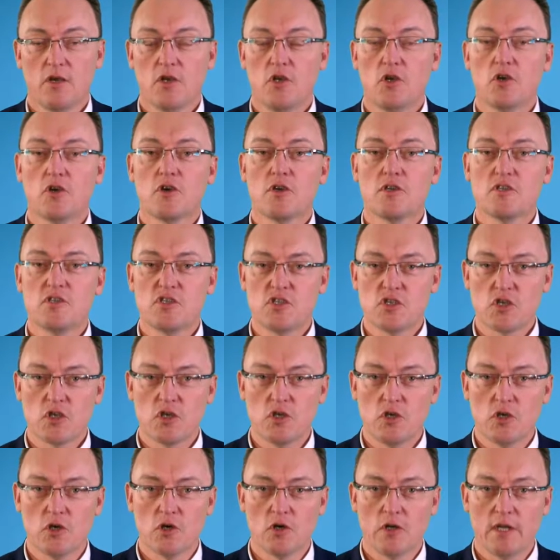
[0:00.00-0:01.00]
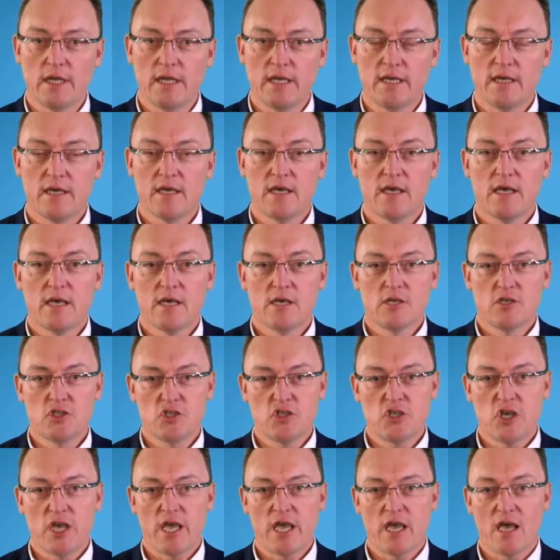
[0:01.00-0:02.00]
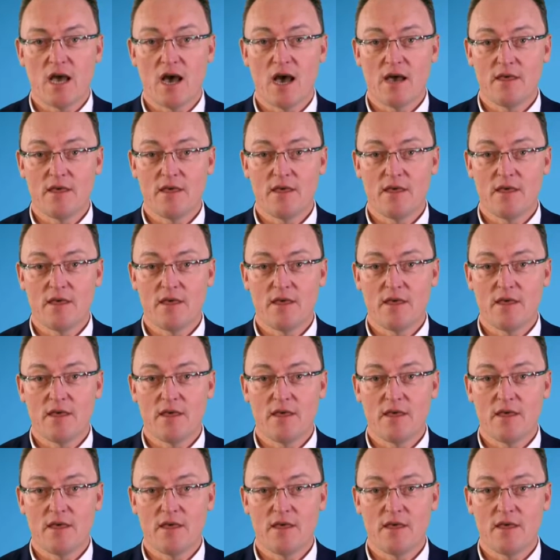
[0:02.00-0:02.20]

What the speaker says: you can securely share